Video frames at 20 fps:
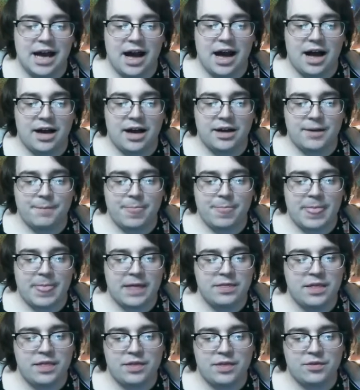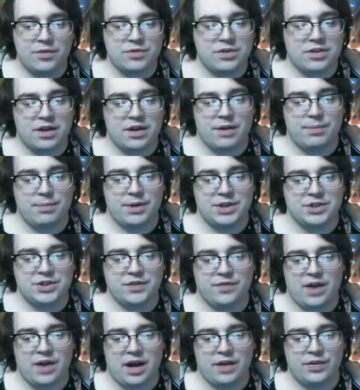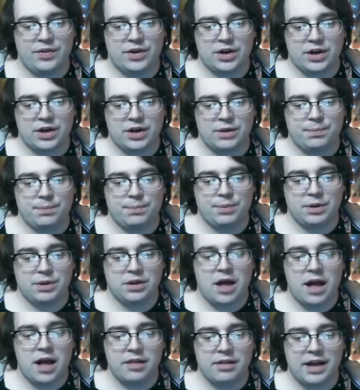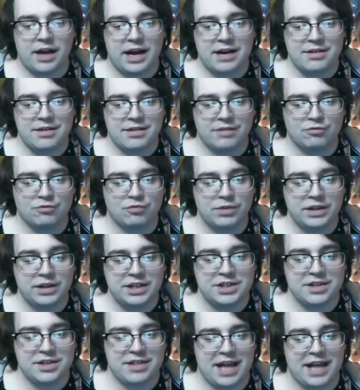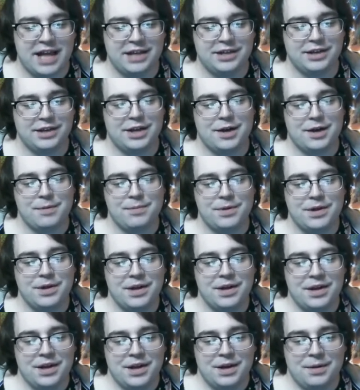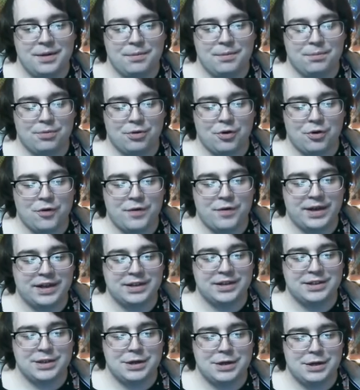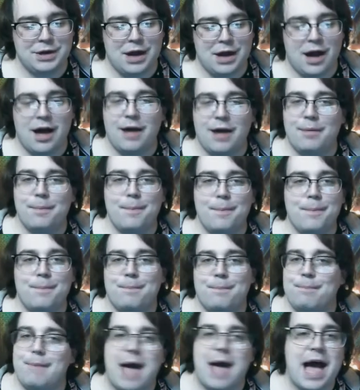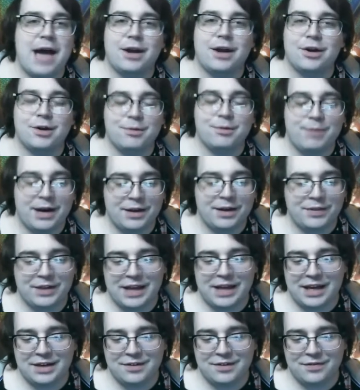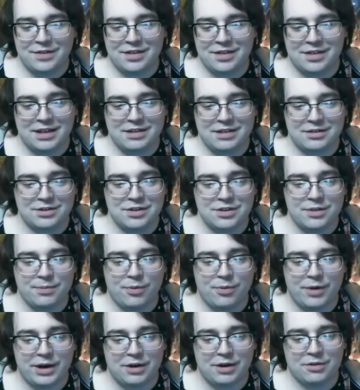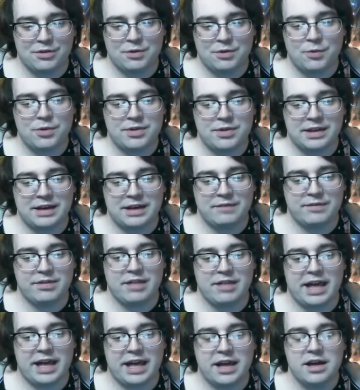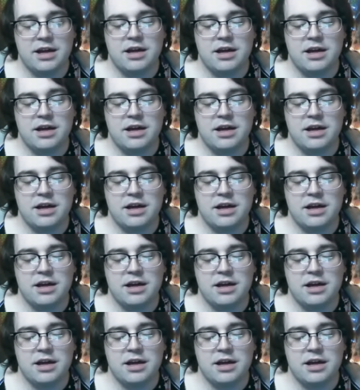and then there was just a bunch of other plot lines that really just ended up proving to not matter by the end of the season, to the point also it wasn't even like,